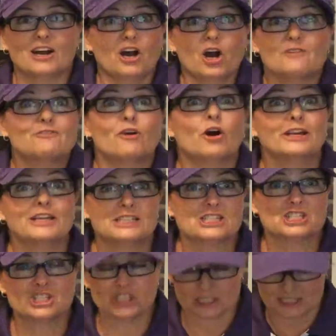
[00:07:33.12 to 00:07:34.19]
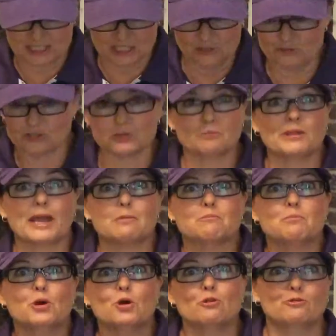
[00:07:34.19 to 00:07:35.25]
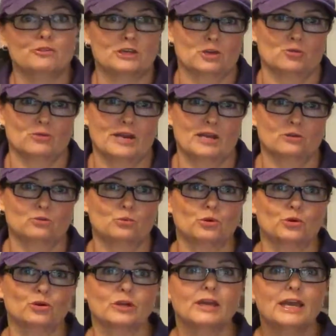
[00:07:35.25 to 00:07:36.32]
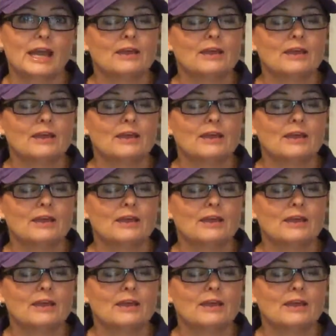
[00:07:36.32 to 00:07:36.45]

I find it just gives them that perfect groundwork